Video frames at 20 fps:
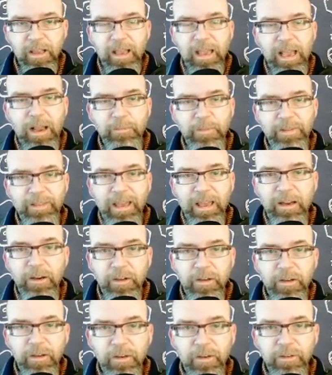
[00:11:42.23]
And when that
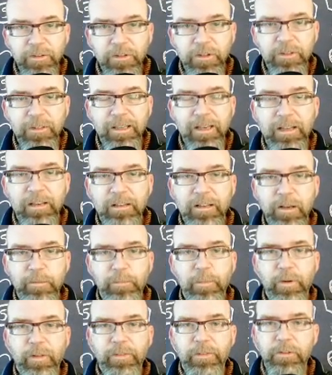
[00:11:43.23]
occurs, you can end
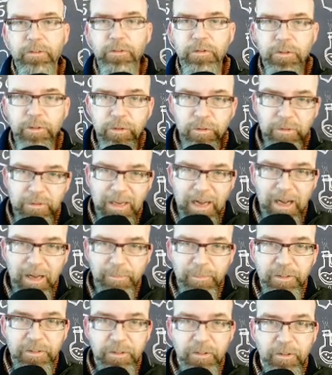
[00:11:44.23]
up with two
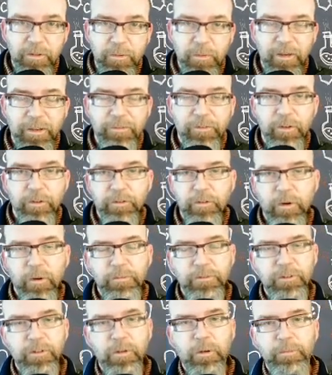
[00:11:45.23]
copies of the 21st
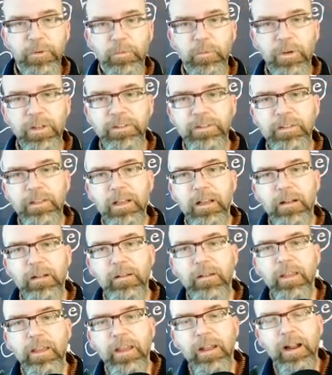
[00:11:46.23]
chromosome in one
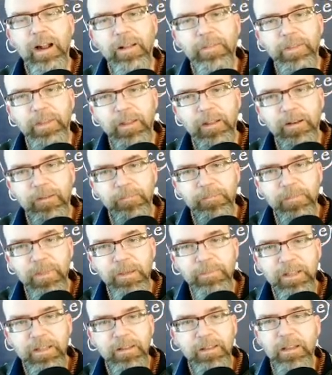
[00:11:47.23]
cell and then
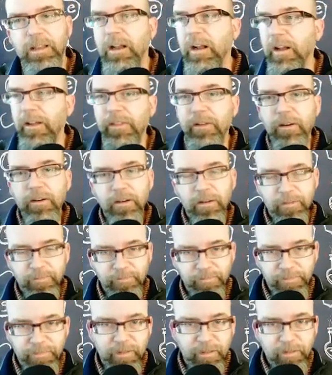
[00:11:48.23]
maybe the other
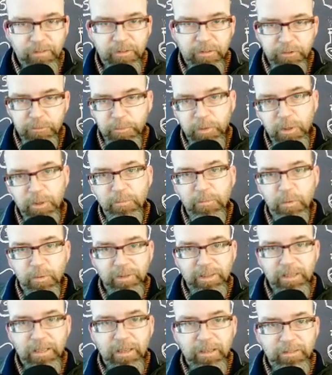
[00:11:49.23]
the, the sperm
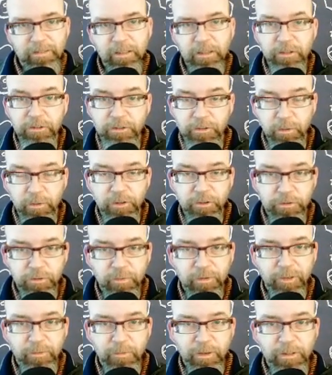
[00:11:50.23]
or the egg that it's going to
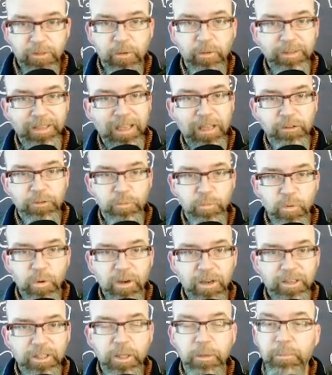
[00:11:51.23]
join with only has
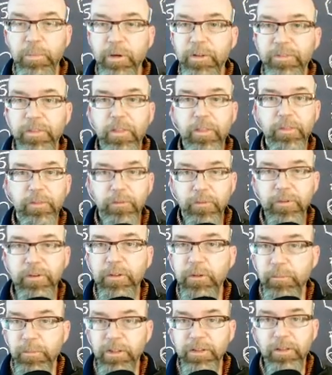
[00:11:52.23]
one you put the th-
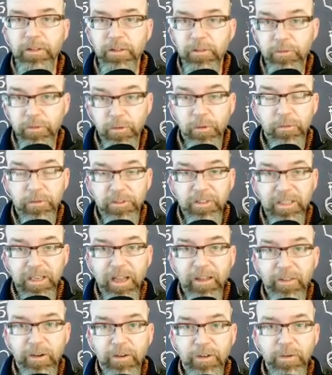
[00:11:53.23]
you put the, those
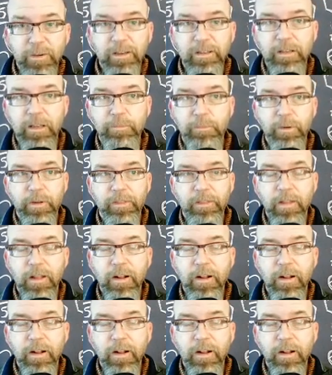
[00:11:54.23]
together and you end up with